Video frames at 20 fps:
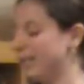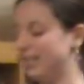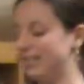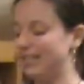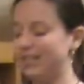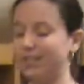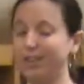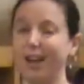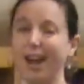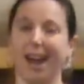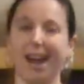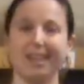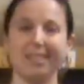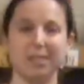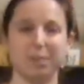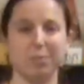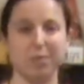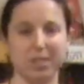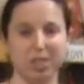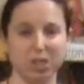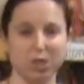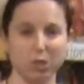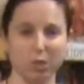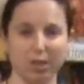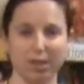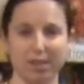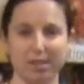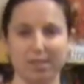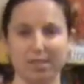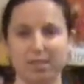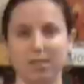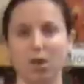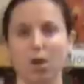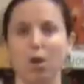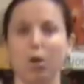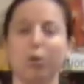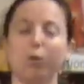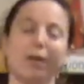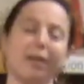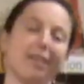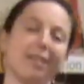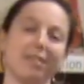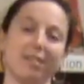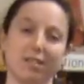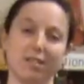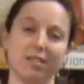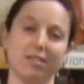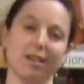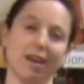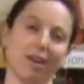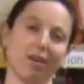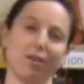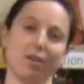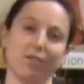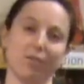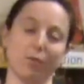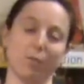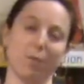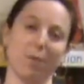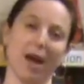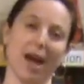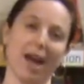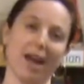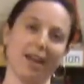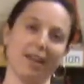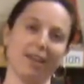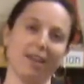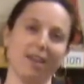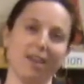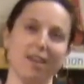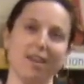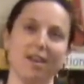we need to either add something to this or I need to decide on a different bag.